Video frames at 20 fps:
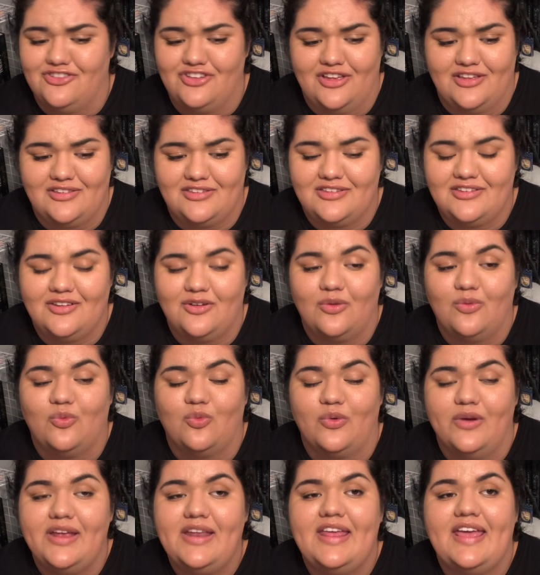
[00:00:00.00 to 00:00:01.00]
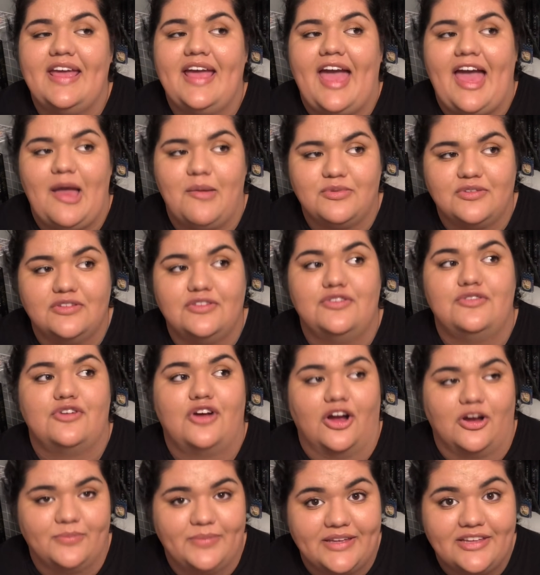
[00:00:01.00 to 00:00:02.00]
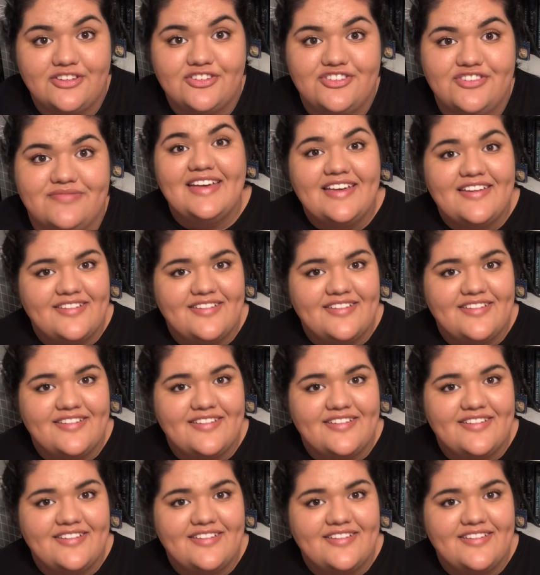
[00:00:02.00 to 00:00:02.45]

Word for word: just reading absolute garbage.